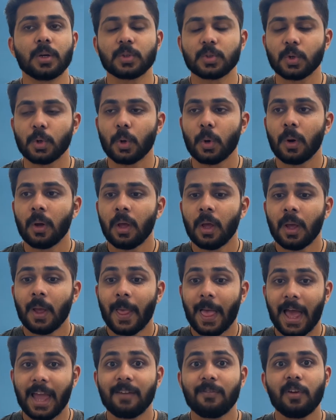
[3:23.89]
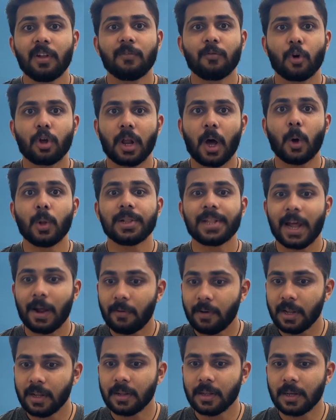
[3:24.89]
So I feel for Rahul
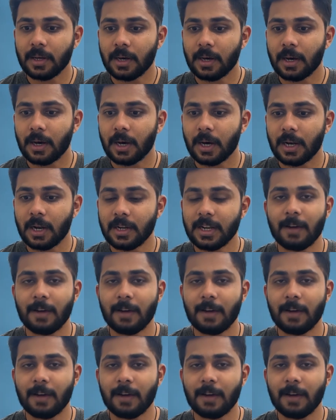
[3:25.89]
Dravid,